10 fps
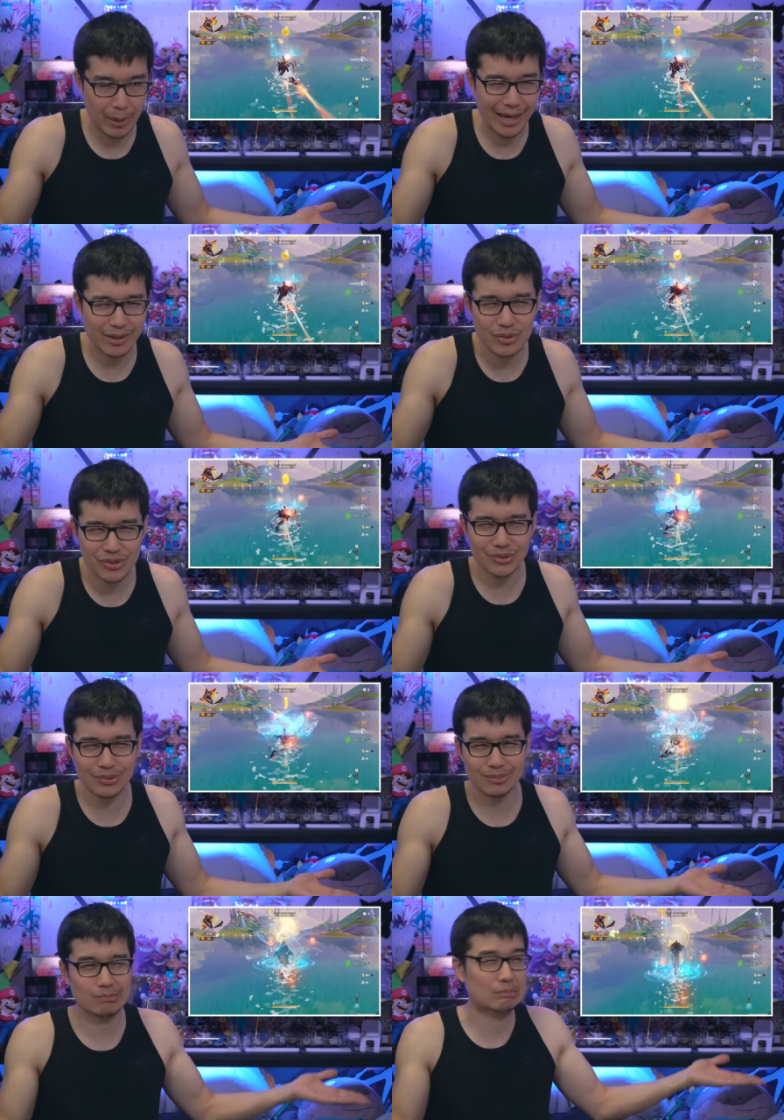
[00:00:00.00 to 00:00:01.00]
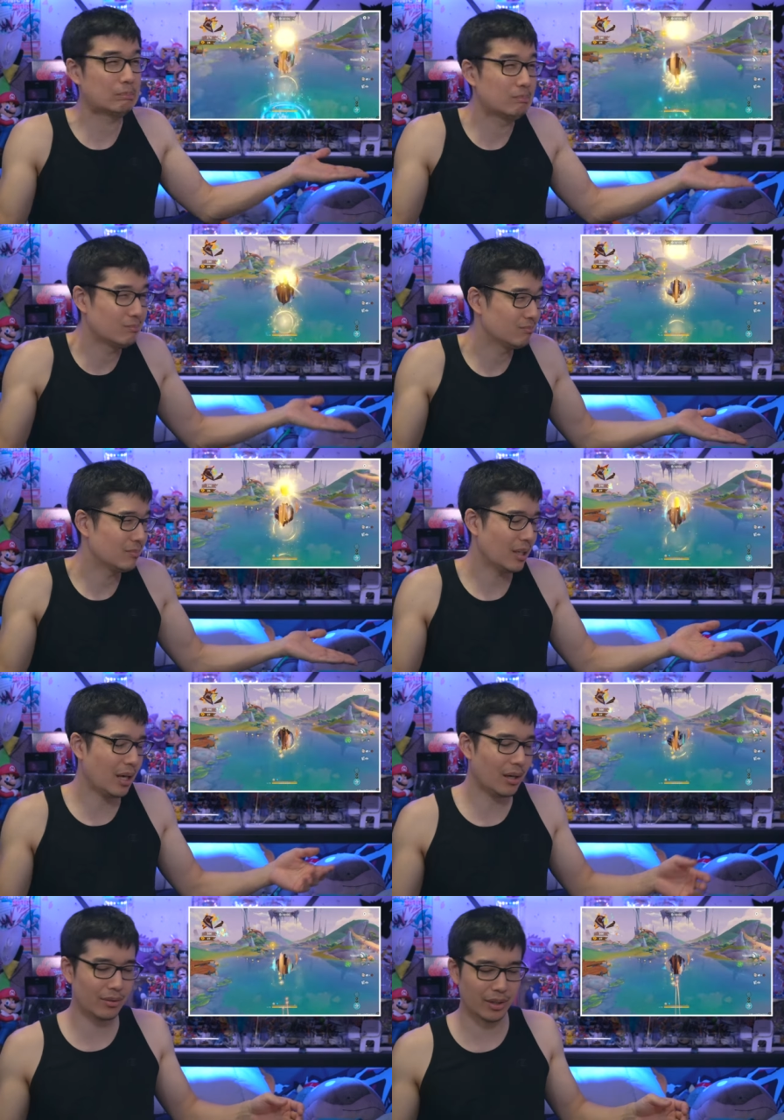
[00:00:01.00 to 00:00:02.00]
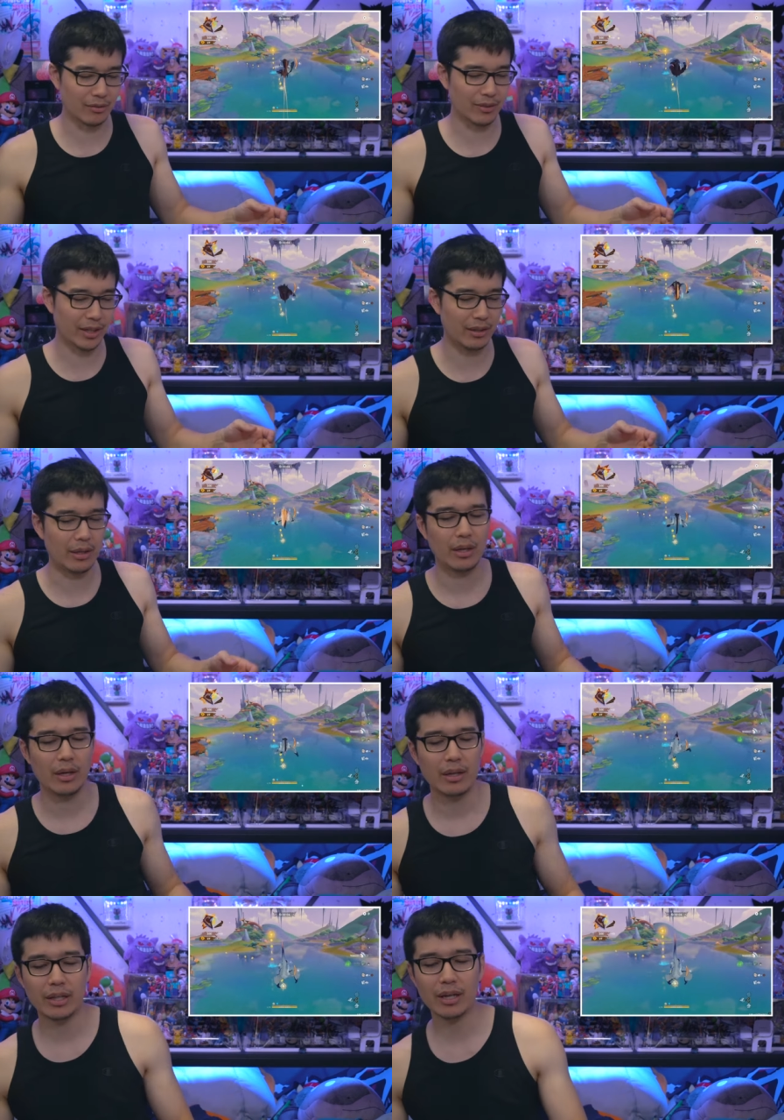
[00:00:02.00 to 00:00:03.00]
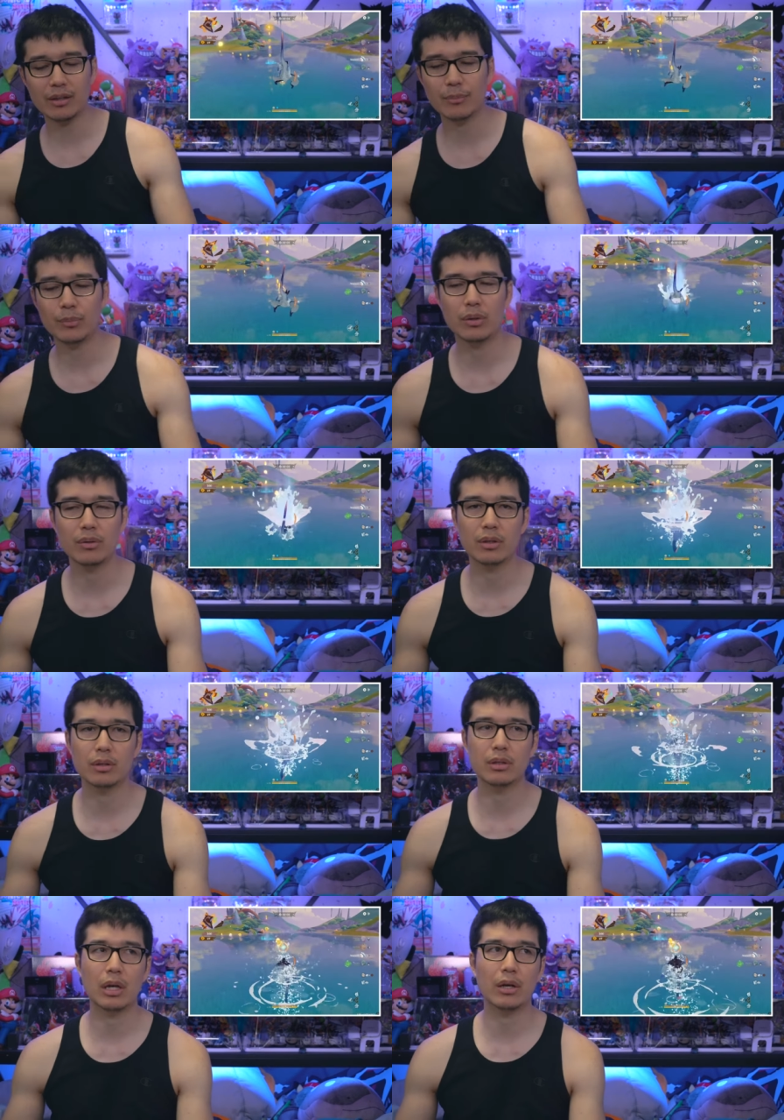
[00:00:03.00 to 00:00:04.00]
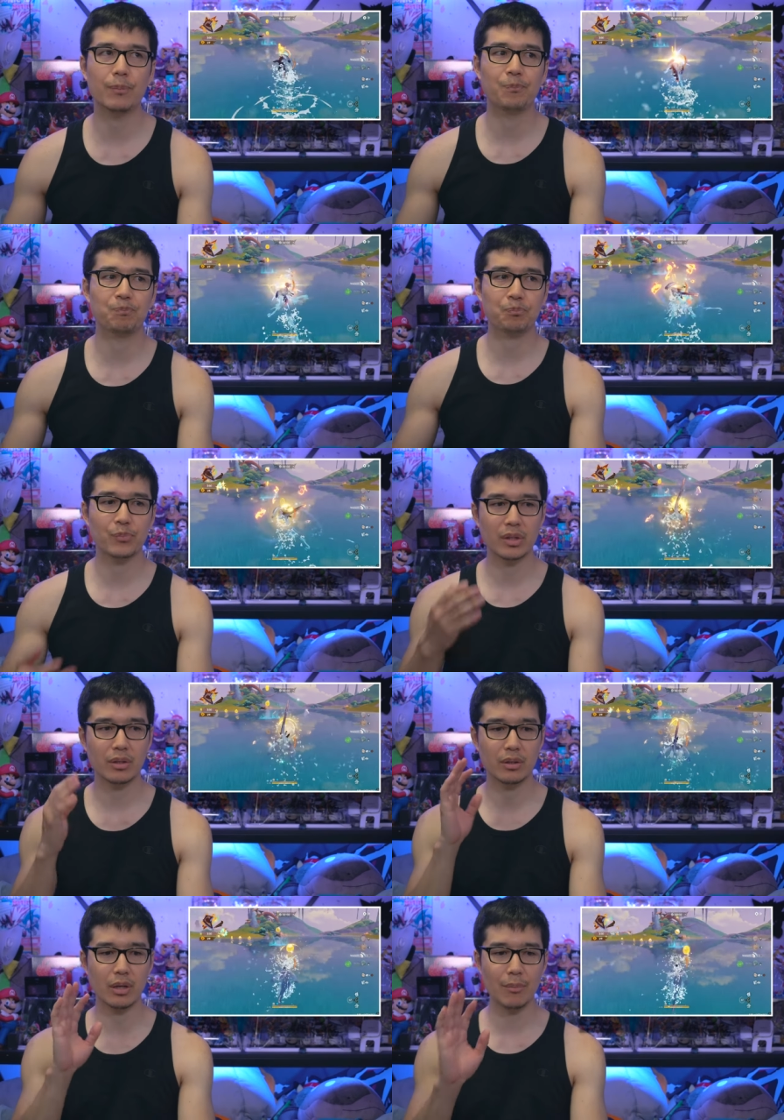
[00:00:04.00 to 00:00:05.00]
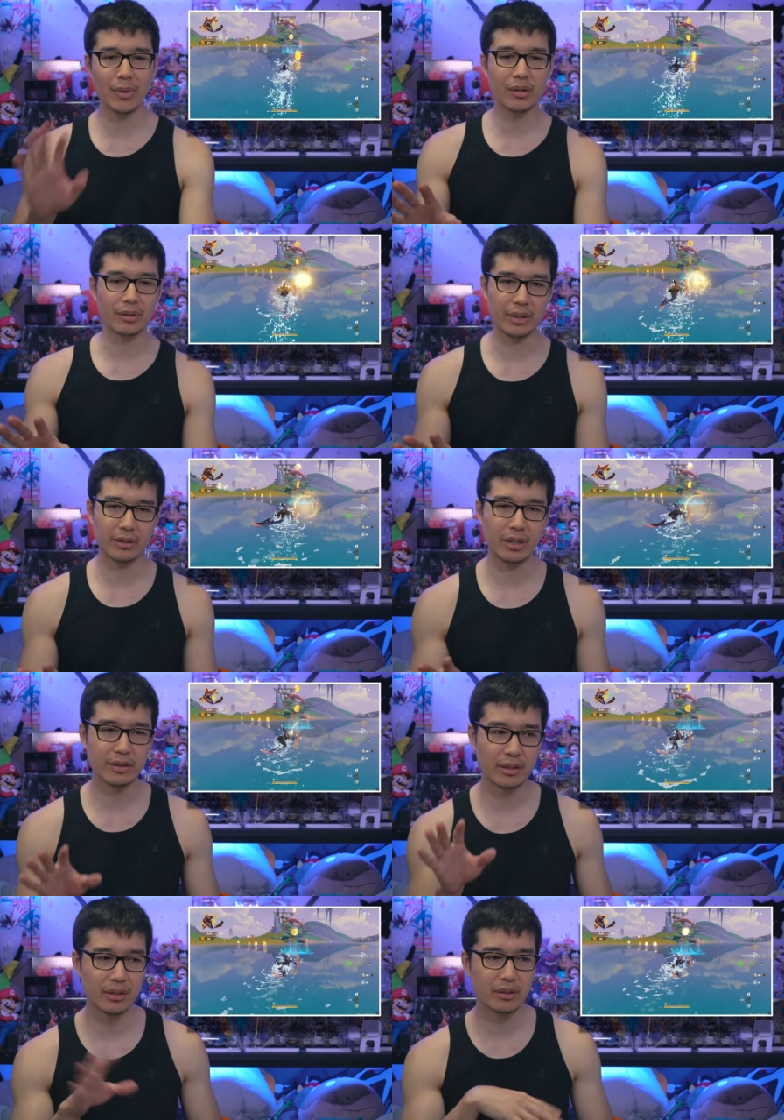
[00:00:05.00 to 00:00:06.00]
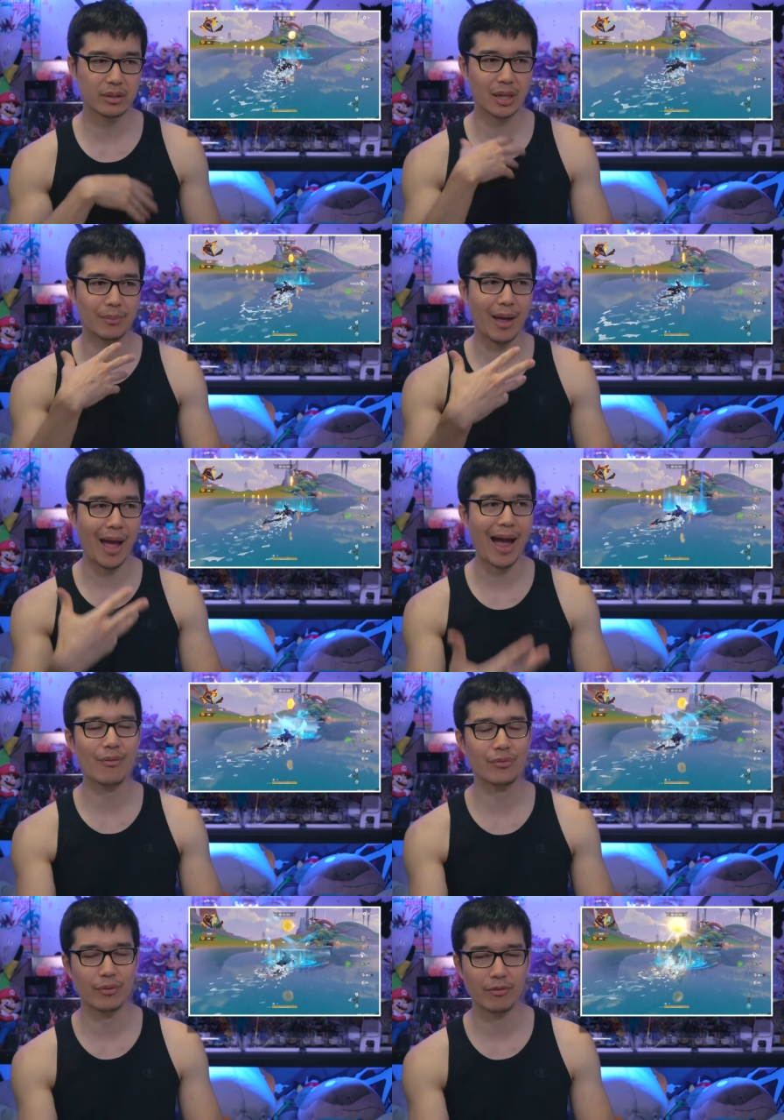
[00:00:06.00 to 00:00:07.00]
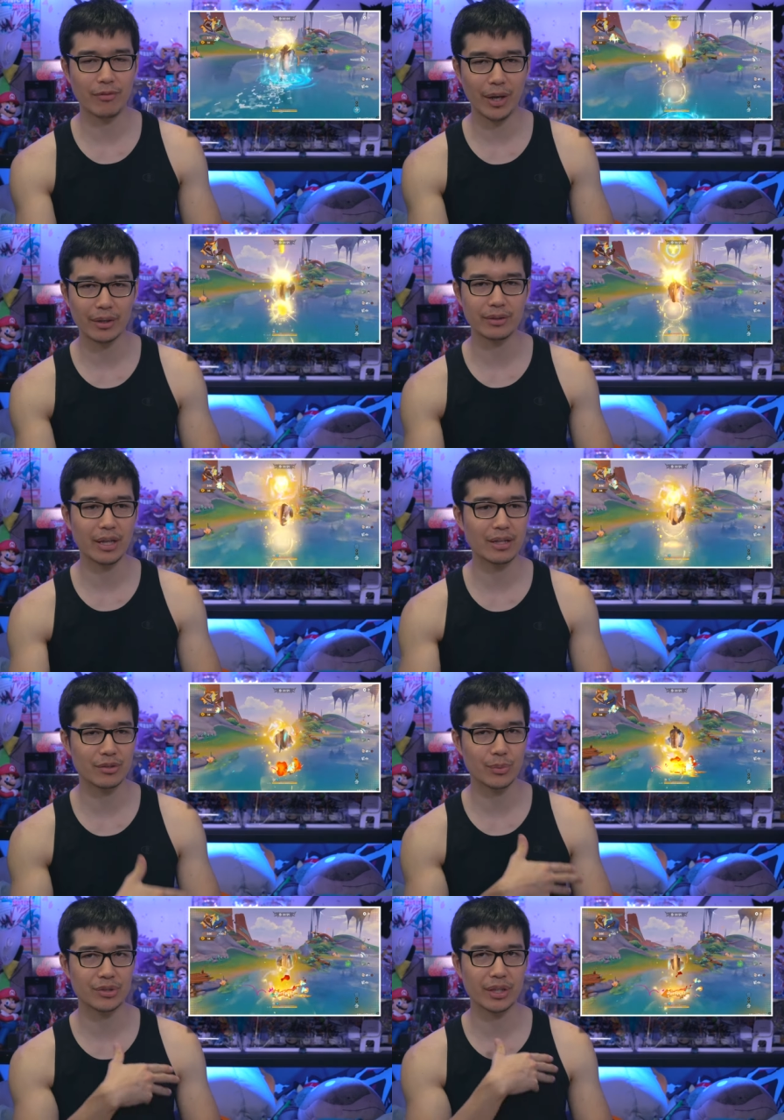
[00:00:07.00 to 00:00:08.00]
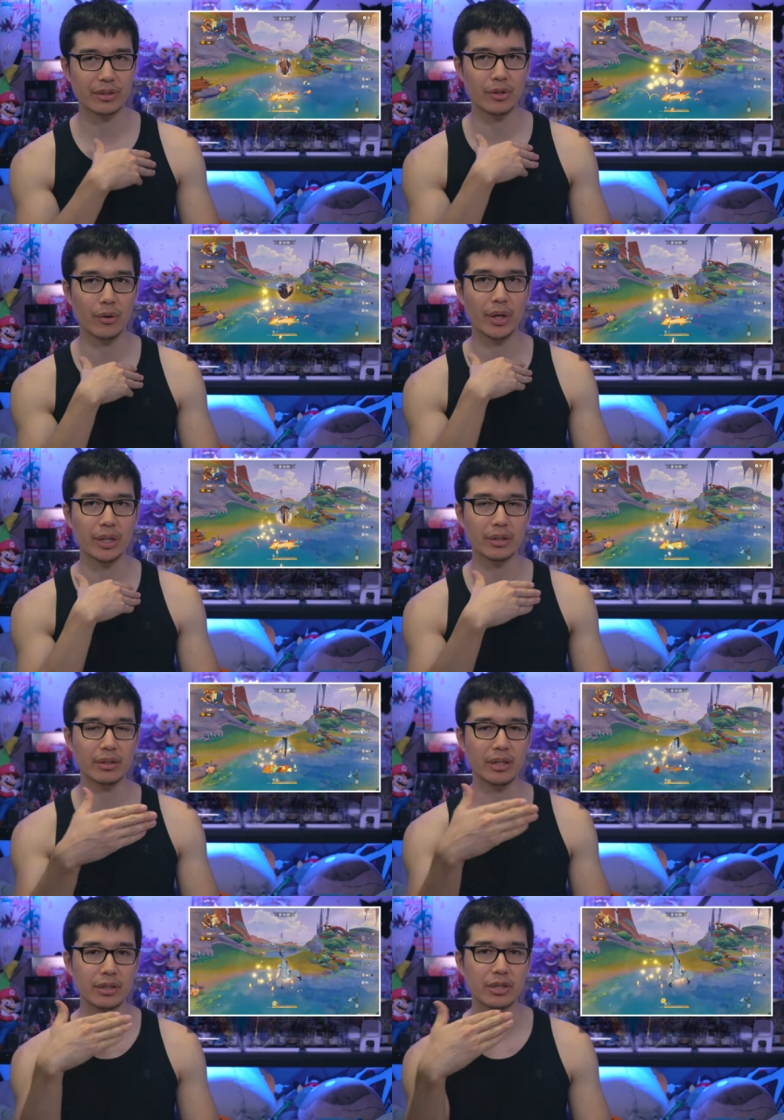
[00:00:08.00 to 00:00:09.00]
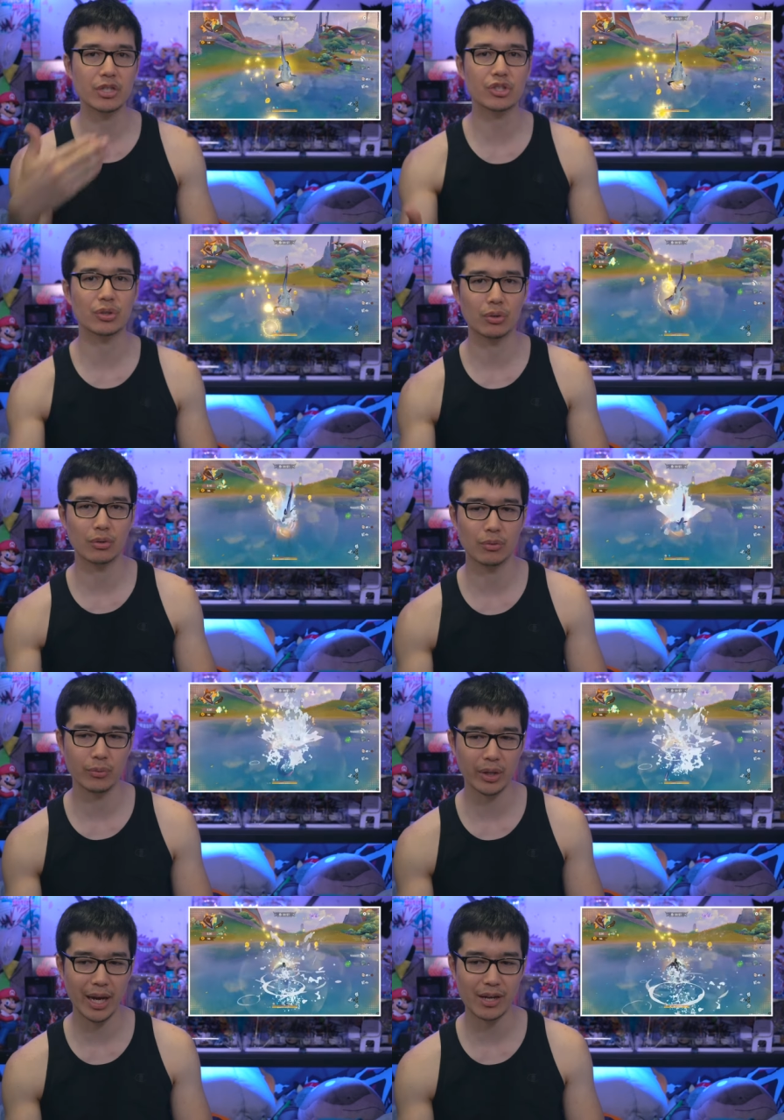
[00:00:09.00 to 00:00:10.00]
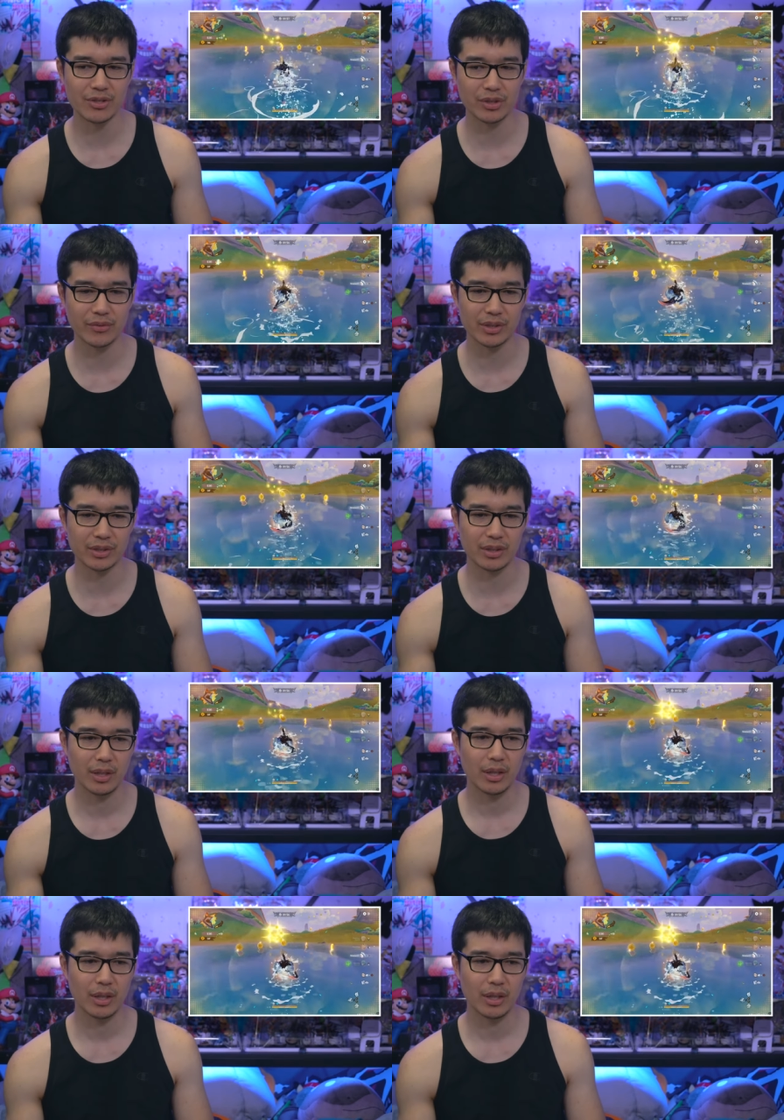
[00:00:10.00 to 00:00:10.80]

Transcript: biker suit. I don't know, right? That now, admittedly, that did come after the fact, and not so much like during the initial reaction of it.